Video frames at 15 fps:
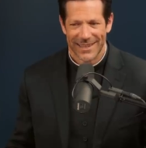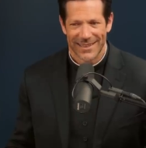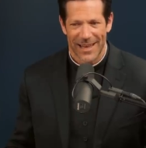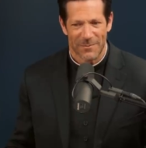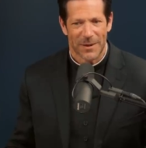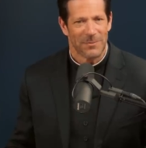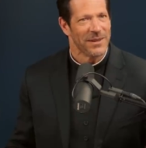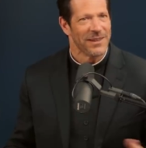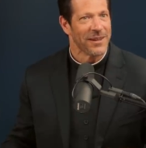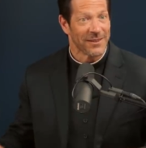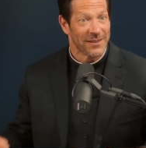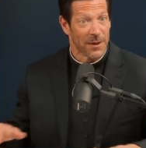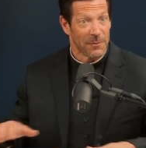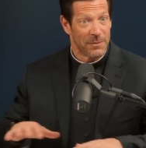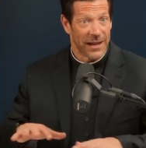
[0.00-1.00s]
That might uh -huh. be
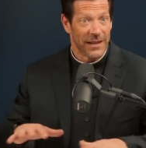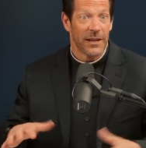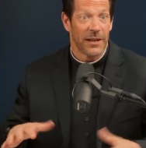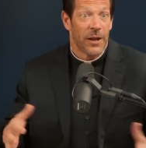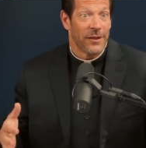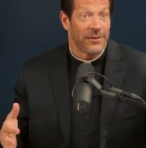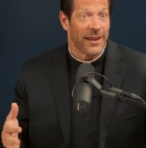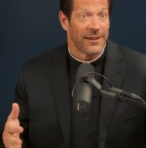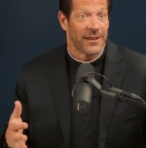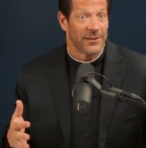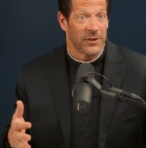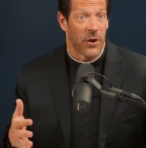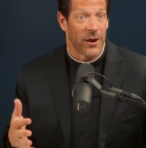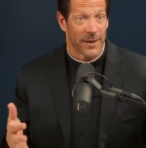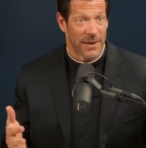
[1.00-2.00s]
the uh-huh. the ba- not uh -huh. that uh-huh.
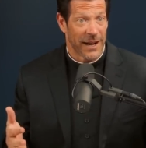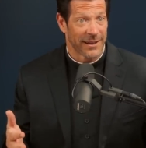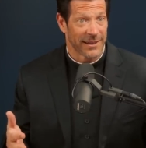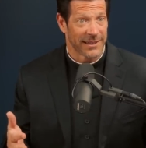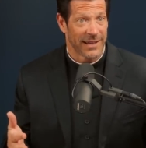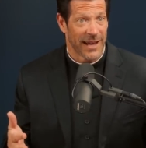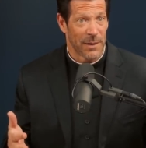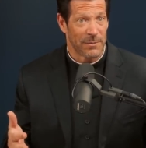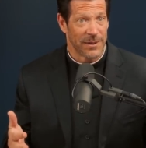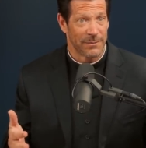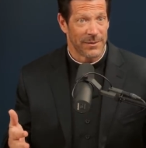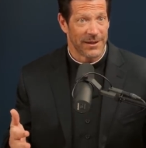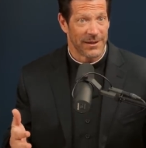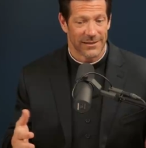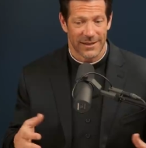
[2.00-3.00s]
doesn't automatically happen
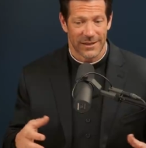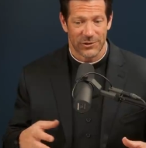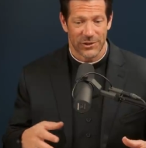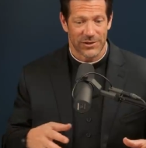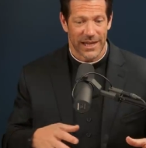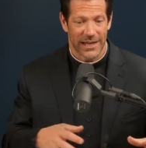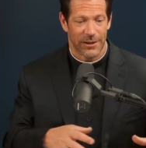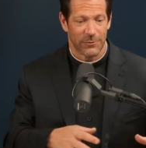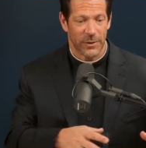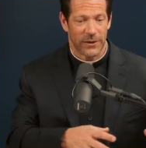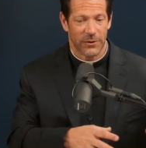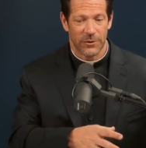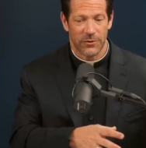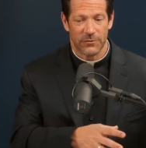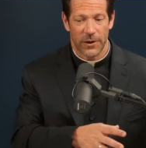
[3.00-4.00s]
because it's just like if
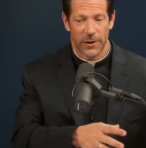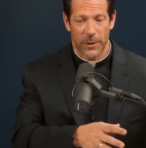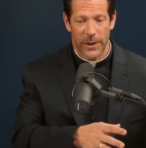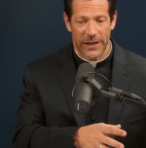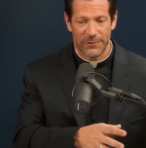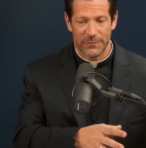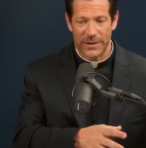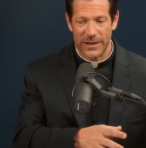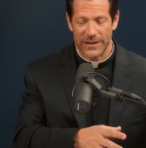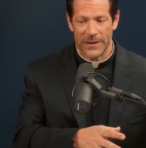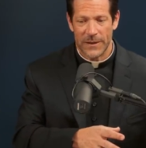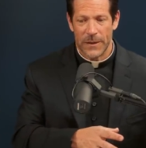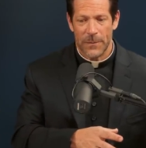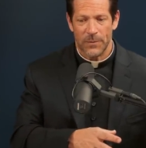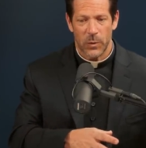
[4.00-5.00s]
we follow NFP,
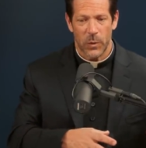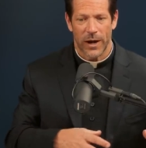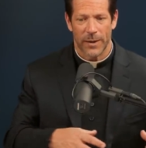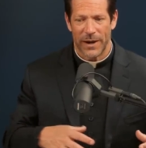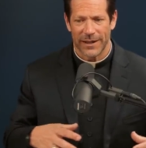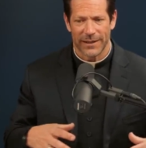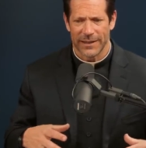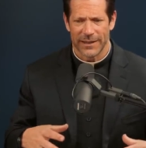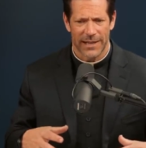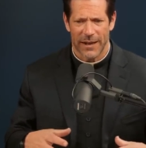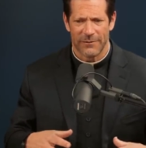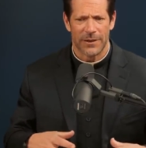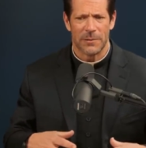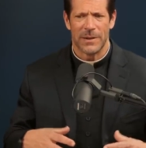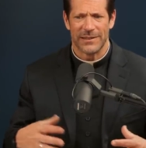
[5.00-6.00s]
we're automatically going to
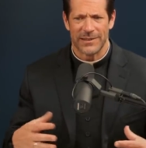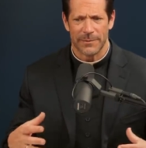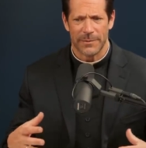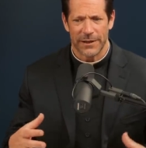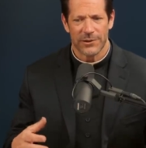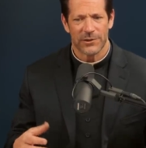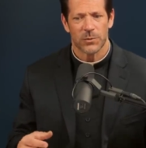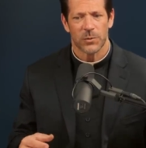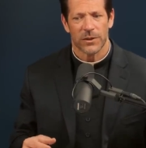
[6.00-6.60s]
have an amazing marriage.